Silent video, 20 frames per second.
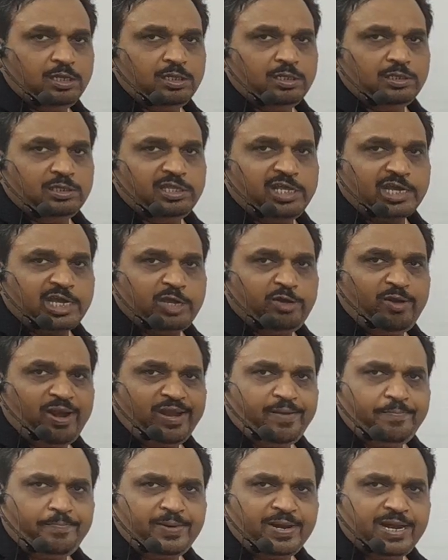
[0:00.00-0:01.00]
The
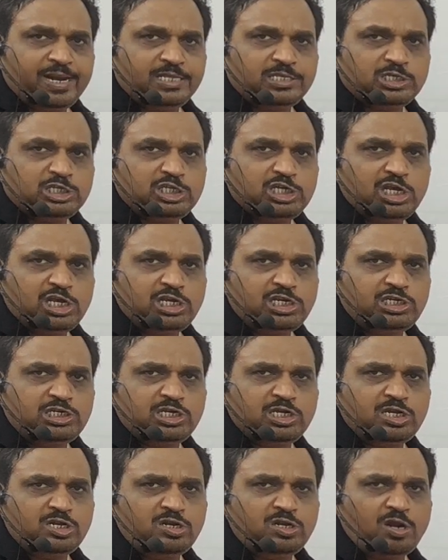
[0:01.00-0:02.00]
correct
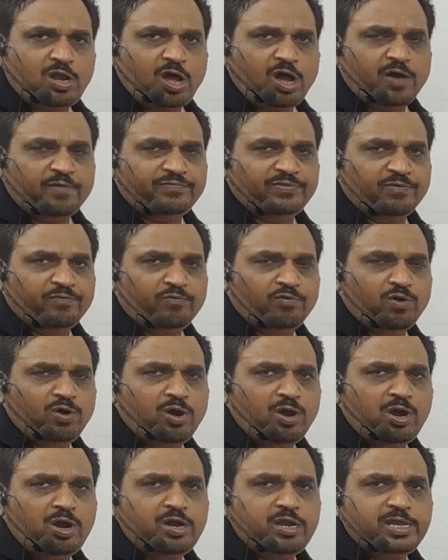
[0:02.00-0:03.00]
pronunciation of the
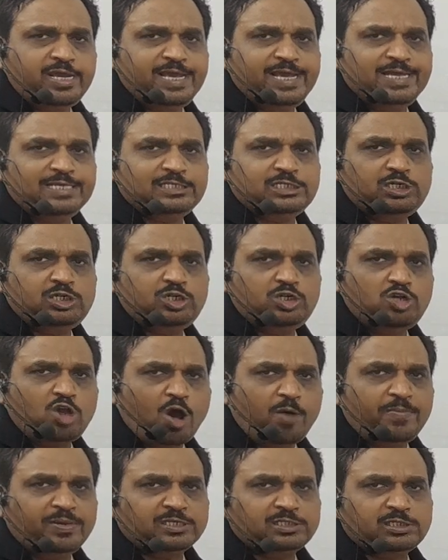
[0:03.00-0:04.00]
word is
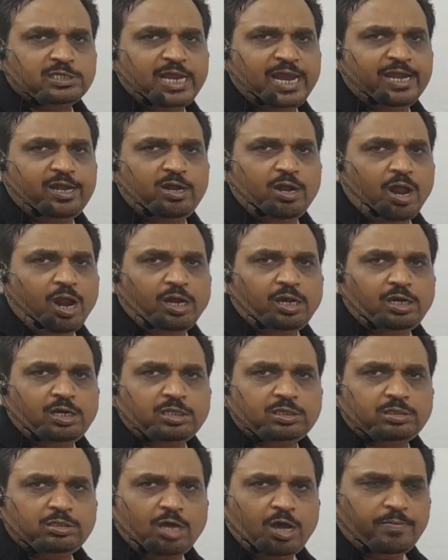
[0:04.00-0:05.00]
Thomas and
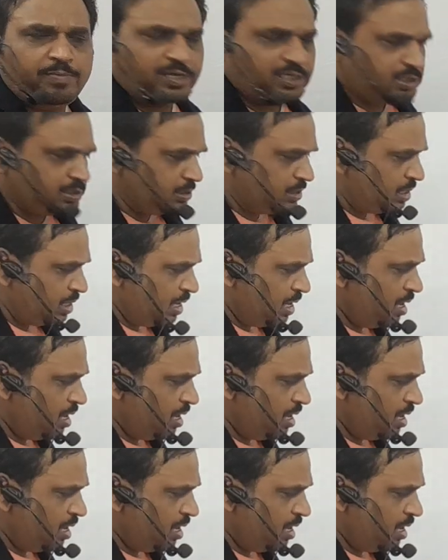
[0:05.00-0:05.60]
not Thomas.